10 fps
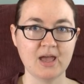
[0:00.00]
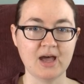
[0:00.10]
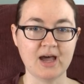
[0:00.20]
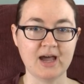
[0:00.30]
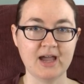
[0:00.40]

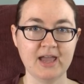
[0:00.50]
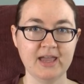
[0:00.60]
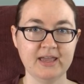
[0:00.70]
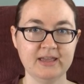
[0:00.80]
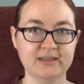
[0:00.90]

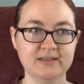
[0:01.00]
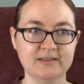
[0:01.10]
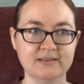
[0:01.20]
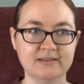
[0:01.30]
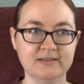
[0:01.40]
I
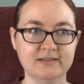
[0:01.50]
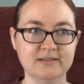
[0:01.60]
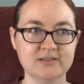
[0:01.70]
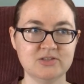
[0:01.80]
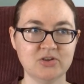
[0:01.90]

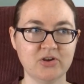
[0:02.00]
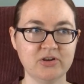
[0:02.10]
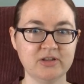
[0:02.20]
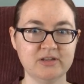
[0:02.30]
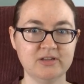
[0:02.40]

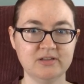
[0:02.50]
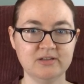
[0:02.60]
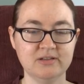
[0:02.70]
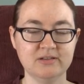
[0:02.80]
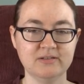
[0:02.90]
started
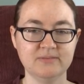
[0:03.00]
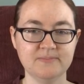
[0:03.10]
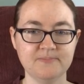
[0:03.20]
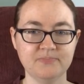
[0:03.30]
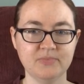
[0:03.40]

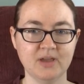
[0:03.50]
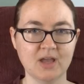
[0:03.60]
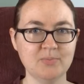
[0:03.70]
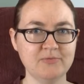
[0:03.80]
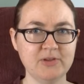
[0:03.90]
a
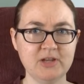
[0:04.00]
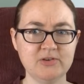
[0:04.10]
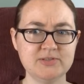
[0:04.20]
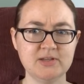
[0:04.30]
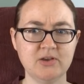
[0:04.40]
couple
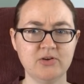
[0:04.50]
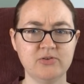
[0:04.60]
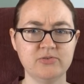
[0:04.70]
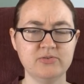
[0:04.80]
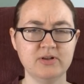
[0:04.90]
videos
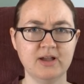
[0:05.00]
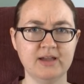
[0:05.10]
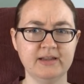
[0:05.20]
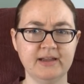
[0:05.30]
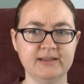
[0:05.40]
ago.
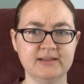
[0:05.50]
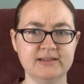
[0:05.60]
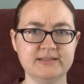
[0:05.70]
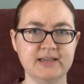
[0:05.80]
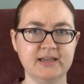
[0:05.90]
I
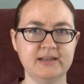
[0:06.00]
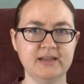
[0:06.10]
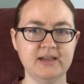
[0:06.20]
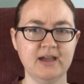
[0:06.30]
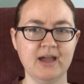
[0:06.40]
said
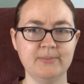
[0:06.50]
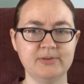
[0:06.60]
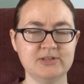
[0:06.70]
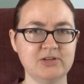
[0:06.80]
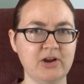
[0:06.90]
I'm
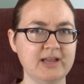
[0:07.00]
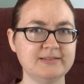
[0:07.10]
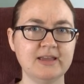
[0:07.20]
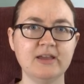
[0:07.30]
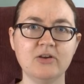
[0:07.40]
going to start
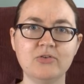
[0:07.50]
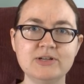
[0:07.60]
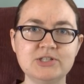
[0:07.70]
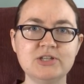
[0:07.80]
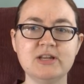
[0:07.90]
asking a
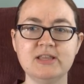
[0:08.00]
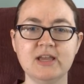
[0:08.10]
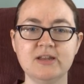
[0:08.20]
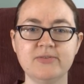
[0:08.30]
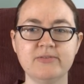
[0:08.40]
question at the
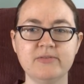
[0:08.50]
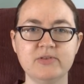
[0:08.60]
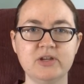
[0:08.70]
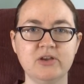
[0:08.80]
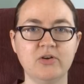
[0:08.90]
end of every
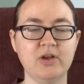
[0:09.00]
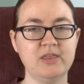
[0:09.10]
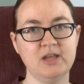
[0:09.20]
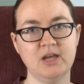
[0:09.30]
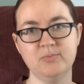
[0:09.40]
video,
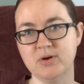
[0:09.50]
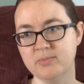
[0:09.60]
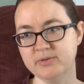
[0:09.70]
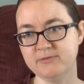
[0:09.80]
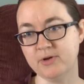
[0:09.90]
and then I
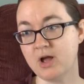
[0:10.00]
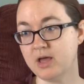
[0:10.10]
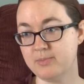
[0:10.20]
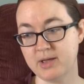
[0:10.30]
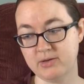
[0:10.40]
probably
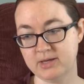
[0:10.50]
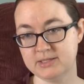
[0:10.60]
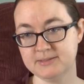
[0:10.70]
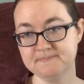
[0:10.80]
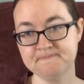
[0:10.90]
forgot about it.